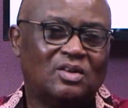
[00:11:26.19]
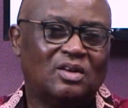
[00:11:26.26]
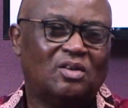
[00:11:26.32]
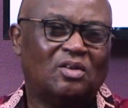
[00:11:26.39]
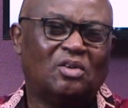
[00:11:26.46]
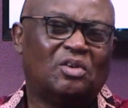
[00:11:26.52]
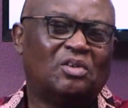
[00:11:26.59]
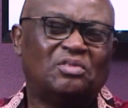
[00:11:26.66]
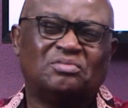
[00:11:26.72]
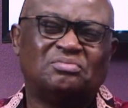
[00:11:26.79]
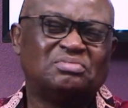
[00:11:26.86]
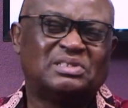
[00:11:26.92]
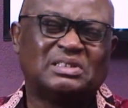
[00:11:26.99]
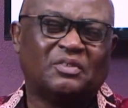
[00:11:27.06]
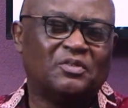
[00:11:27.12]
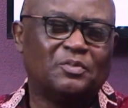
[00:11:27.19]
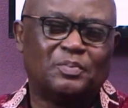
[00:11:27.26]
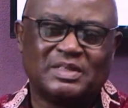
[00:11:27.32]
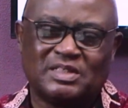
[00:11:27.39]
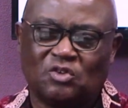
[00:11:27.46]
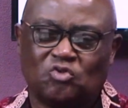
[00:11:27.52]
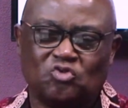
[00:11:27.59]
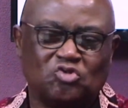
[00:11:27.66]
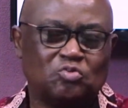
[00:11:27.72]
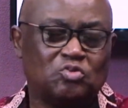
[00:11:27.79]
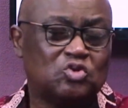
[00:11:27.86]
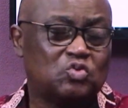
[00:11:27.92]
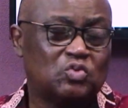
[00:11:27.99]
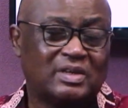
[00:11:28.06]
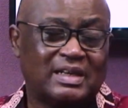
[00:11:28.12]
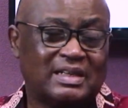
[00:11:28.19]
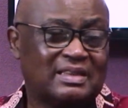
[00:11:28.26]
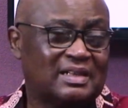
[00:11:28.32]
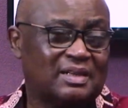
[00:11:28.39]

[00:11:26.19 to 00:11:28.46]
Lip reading: or 7%. Kojo Bonsu will get 3%.